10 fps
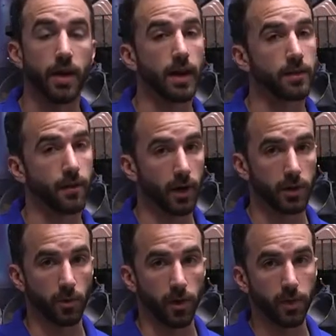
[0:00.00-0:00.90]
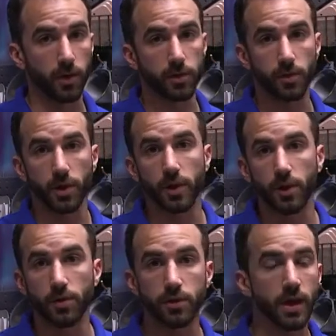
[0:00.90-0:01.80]
As far as what pearls we're going to
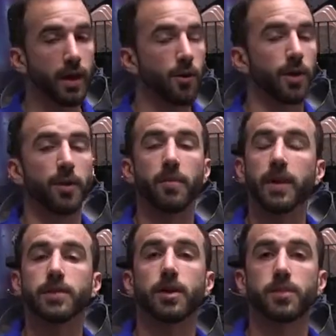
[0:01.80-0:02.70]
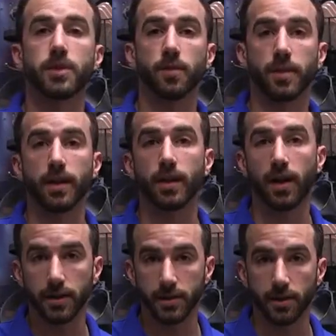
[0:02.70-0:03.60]
use, we're going to mix up something
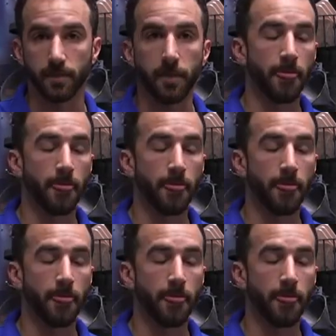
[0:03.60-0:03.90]
custom.